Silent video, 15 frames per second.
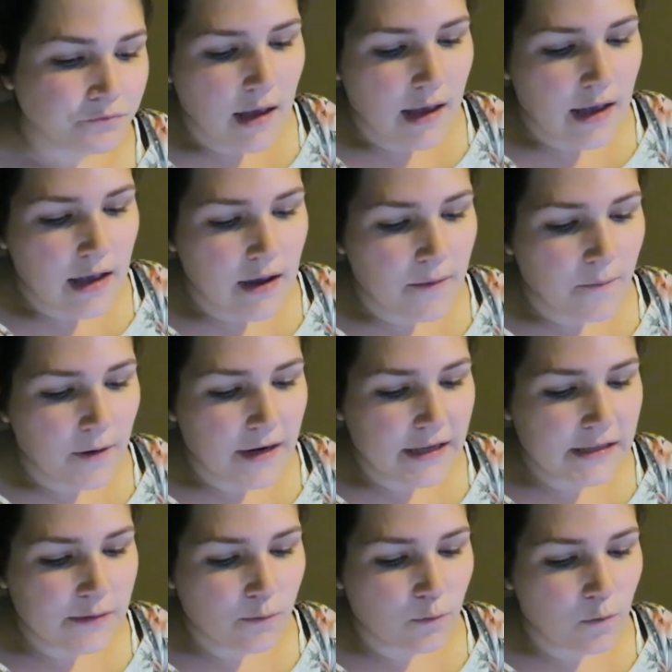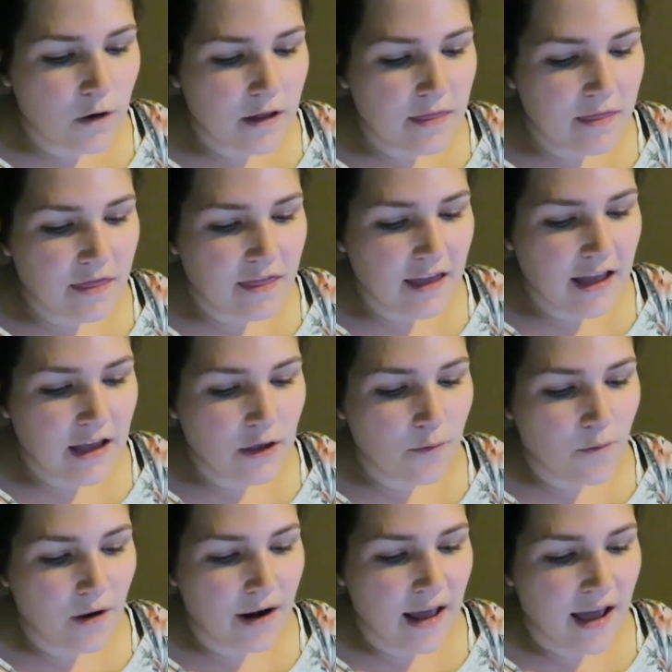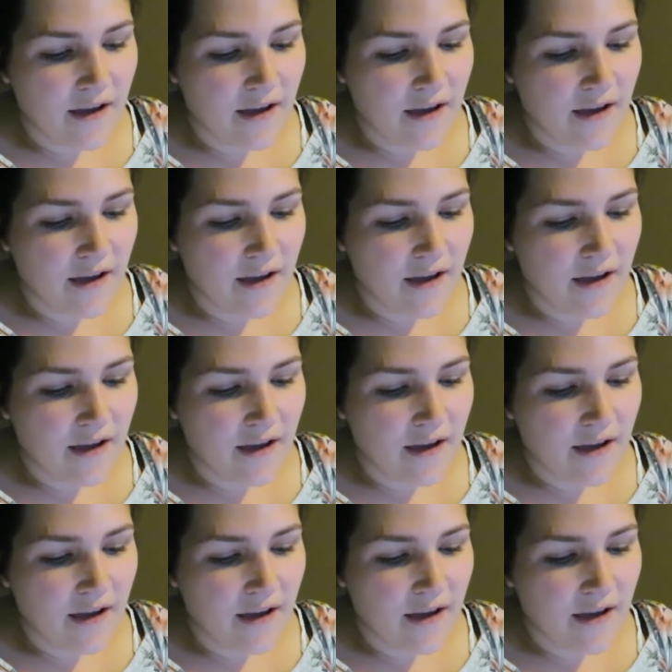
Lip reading: And what is one thing you want